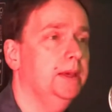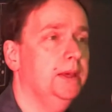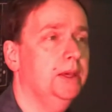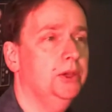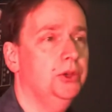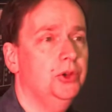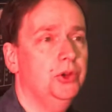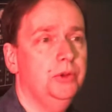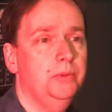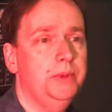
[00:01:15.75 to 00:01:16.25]

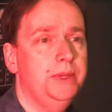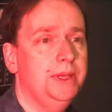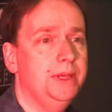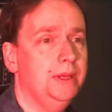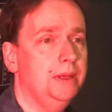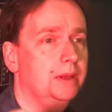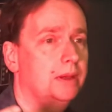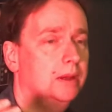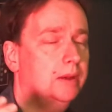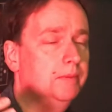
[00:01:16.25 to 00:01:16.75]
it could
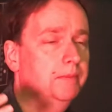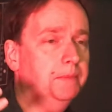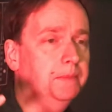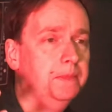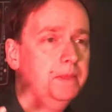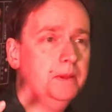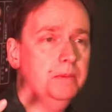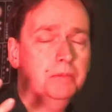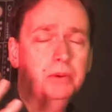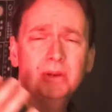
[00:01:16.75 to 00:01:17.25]
be um,
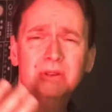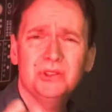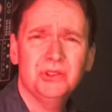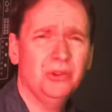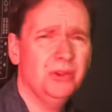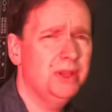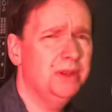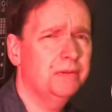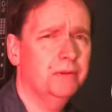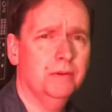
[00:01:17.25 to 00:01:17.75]

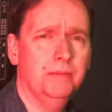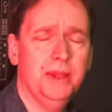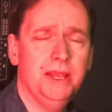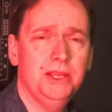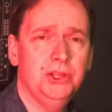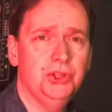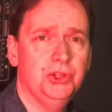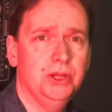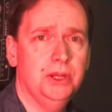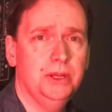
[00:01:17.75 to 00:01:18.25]
personal
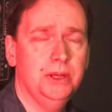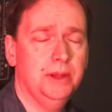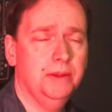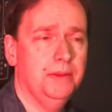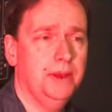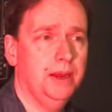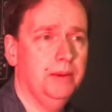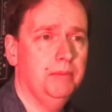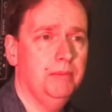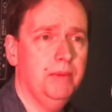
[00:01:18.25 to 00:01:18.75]
information
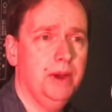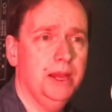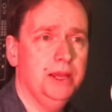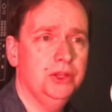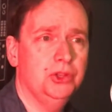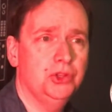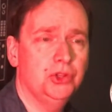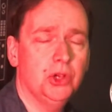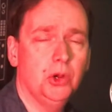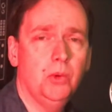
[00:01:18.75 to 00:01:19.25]
that
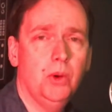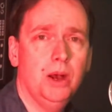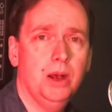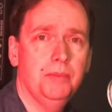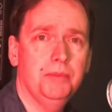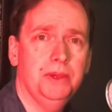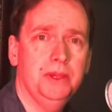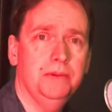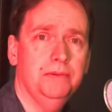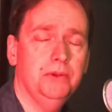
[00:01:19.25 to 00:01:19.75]
might show
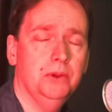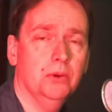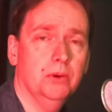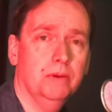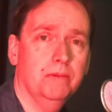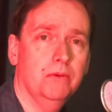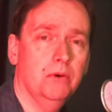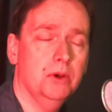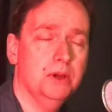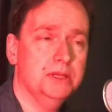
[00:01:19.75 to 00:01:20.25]
up if you
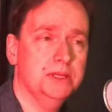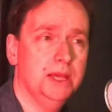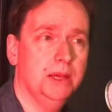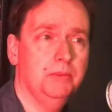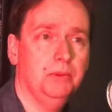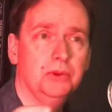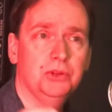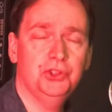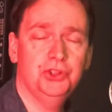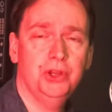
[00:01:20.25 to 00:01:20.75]
were, for
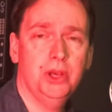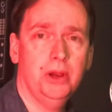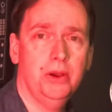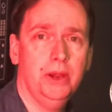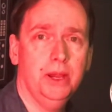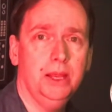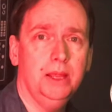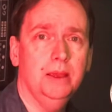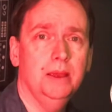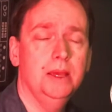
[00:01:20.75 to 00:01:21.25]
example,
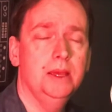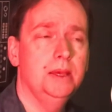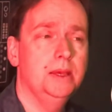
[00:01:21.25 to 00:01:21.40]
sharing